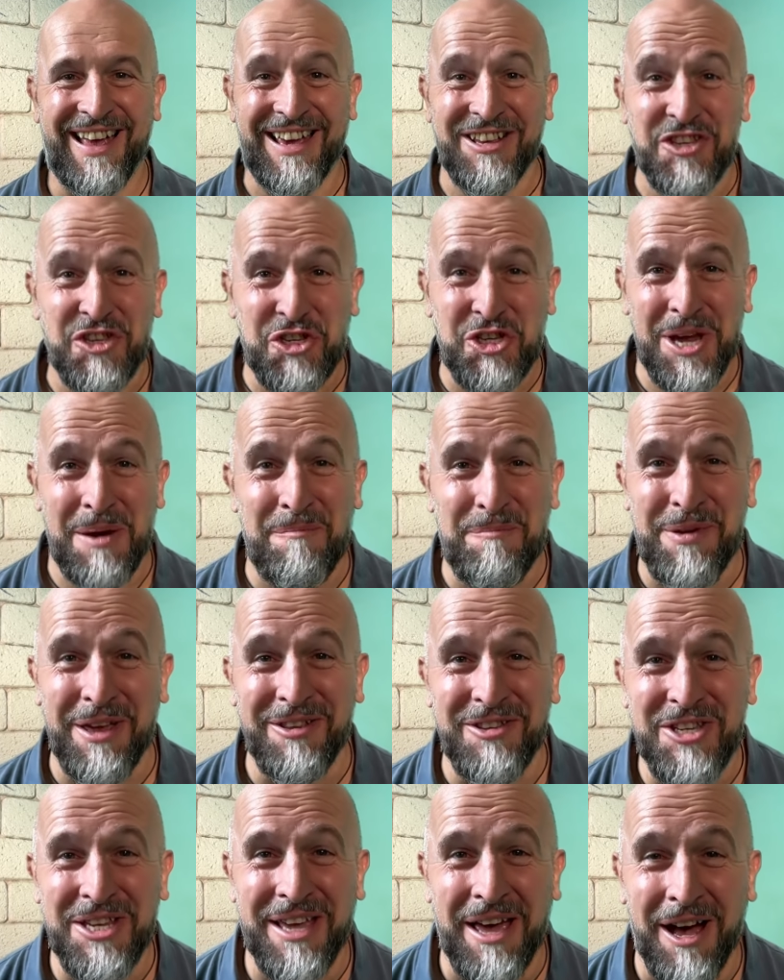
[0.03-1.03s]
It's
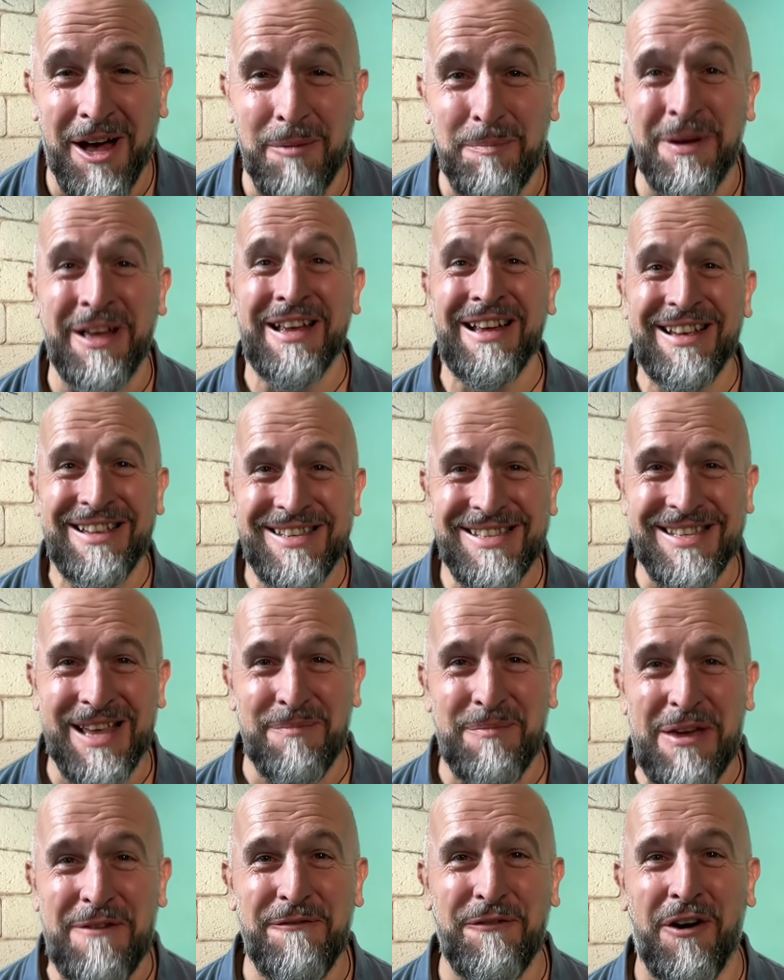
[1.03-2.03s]
Champions Cup
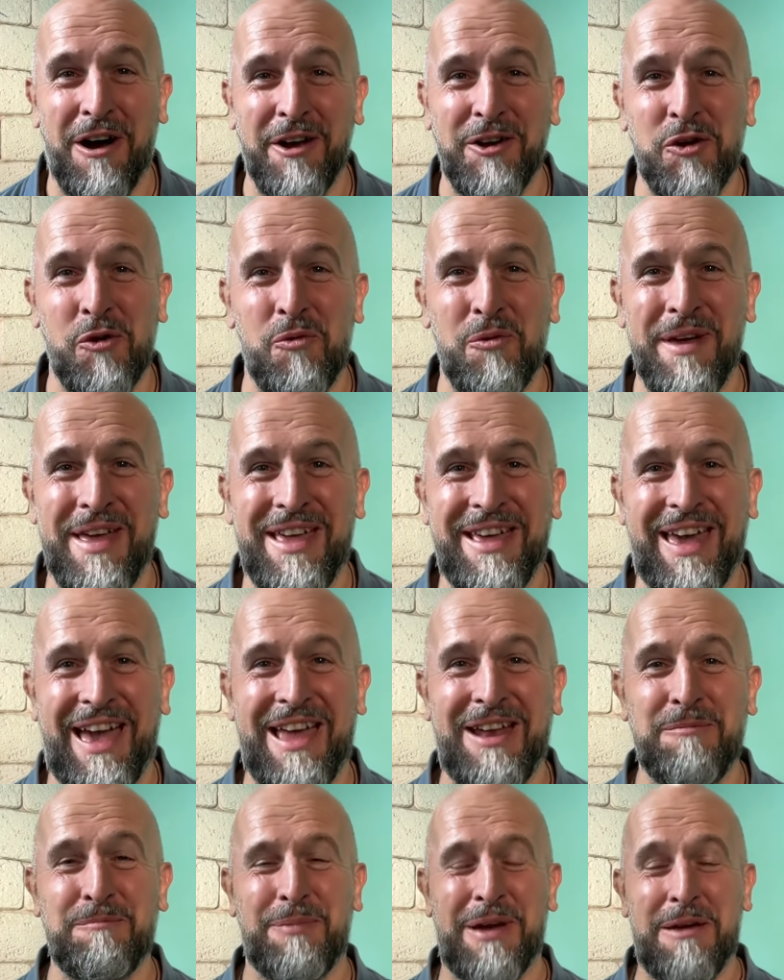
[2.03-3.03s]
semi-final
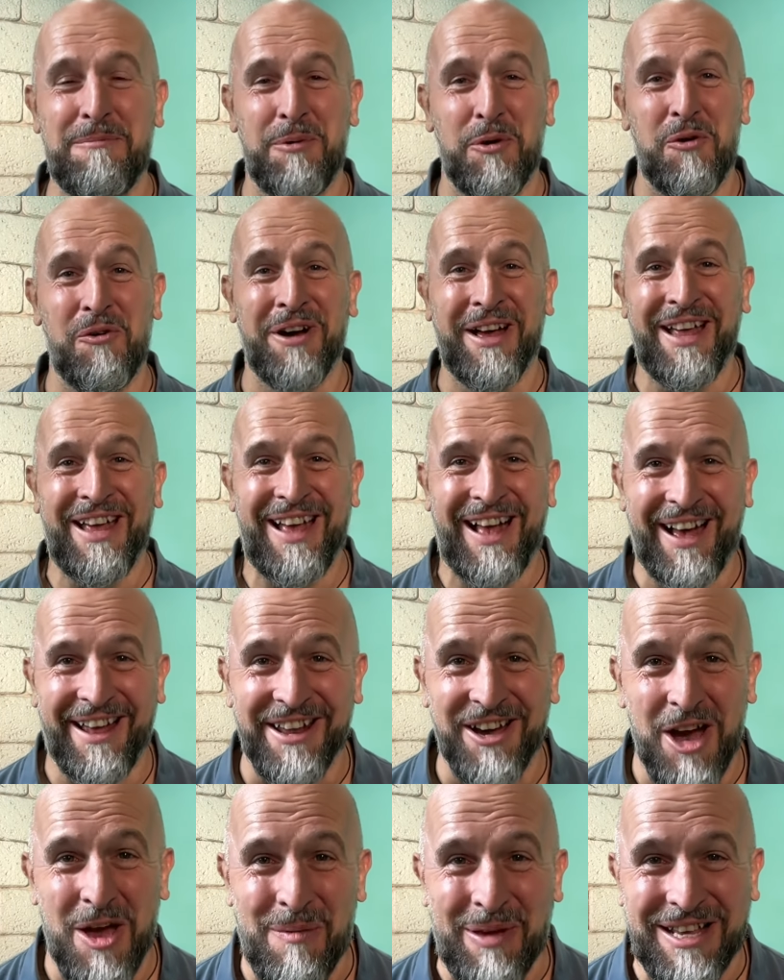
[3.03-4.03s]
weekend, people,
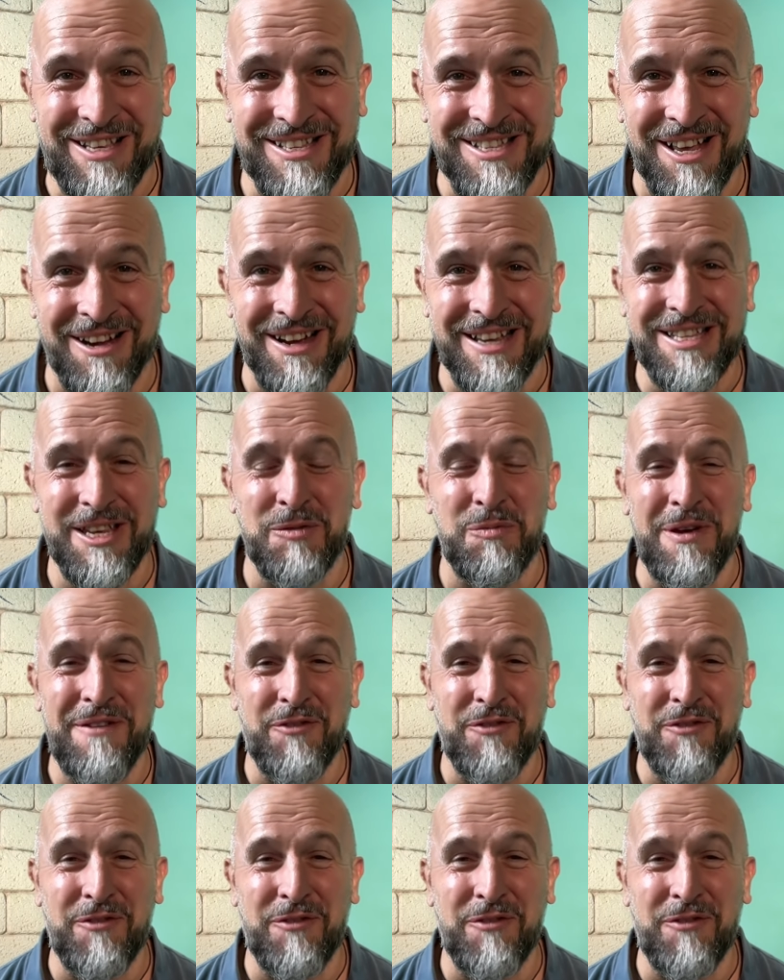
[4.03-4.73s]
and I am excited.